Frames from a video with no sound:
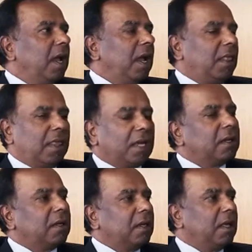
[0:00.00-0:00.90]
and
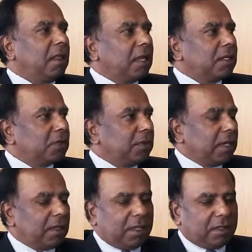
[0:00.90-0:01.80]
that is
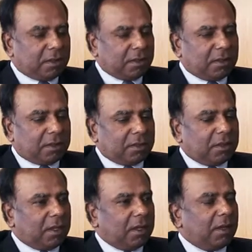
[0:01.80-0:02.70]
where there is this
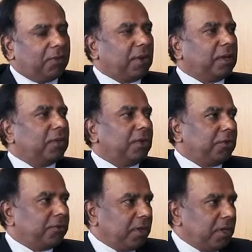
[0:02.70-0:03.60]
factor
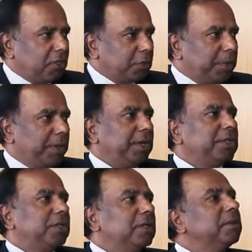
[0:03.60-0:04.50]
of
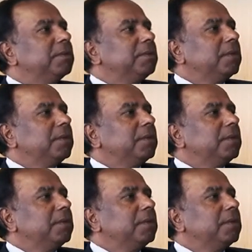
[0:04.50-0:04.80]
inspiration